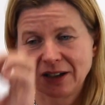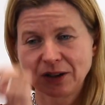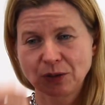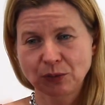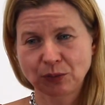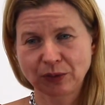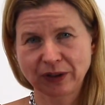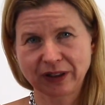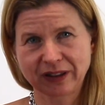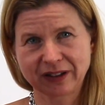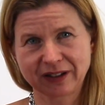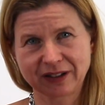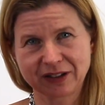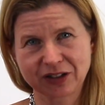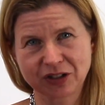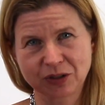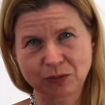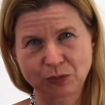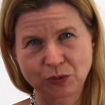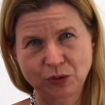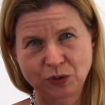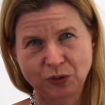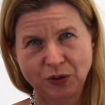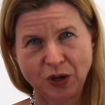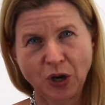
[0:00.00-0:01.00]
with a
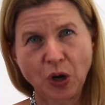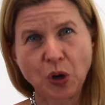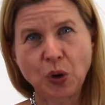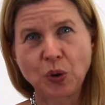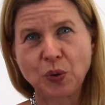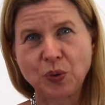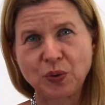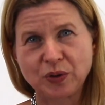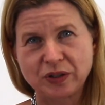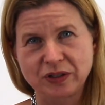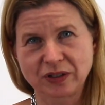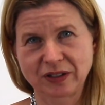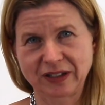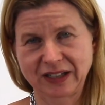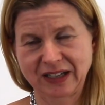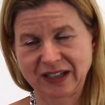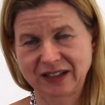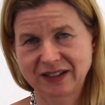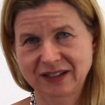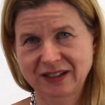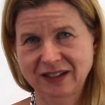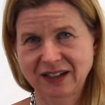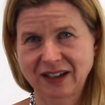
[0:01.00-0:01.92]
small hose on it,